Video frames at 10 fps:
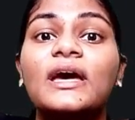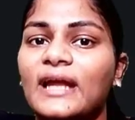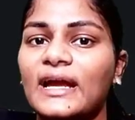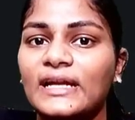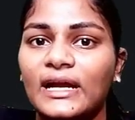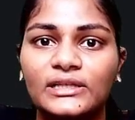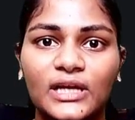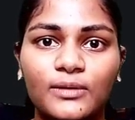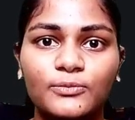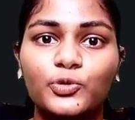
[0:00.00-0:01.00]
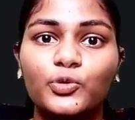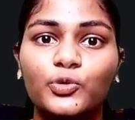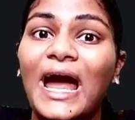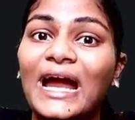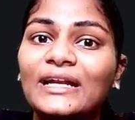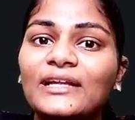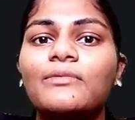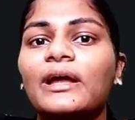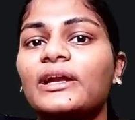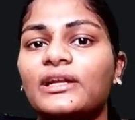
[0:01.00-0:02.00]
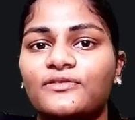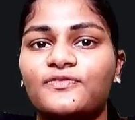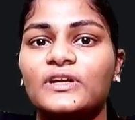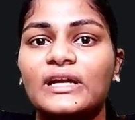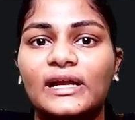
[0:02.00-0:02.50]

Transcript: right hand thumb rule and the magnetic field